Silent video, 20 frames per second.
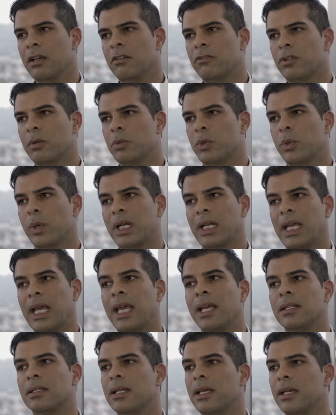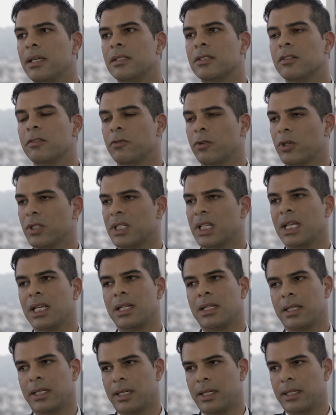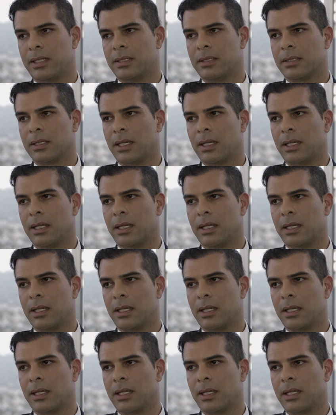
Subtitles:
from 28 days to 14 days.